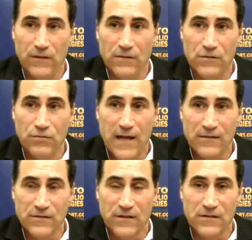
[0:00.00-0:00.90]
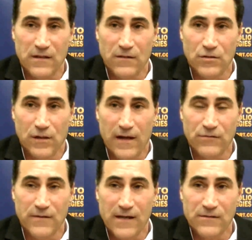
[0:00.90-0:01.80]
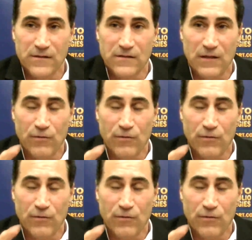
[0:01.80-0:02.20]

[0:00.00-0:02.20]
in July 2016,